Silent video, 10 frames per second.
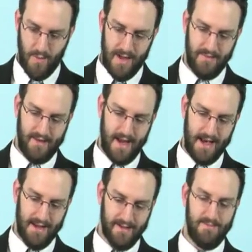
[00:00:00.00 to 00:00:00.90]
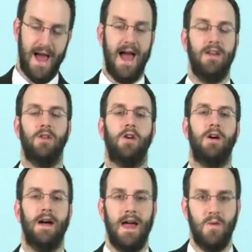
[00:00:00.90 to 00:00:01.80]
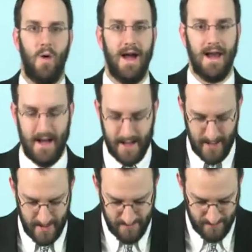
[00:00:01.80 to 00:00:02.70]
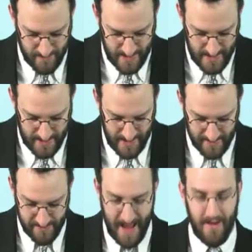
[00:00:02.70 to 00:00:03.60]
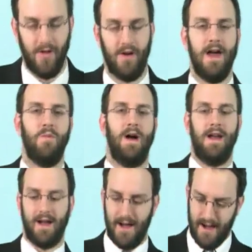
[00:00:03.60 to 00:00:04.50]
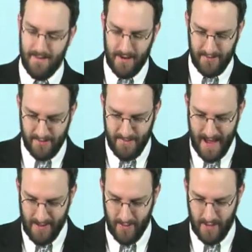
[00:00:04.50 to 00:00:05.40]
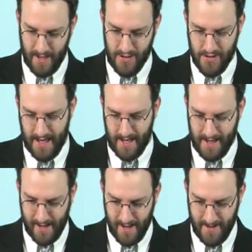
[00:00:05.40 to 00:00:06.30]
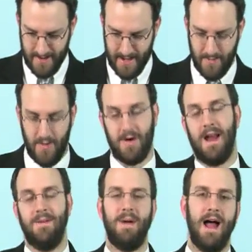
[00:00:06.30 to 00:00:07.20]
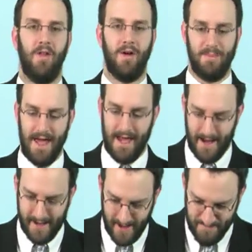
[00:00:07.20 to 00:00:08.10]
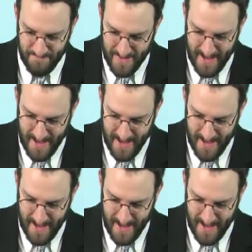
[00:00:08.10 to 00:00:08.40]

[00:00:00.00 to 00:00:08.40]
Website is patentlawny.com. Again, it's patentlawny.com and also patentlawNJ.com. While we're at it, patentlawpa.com.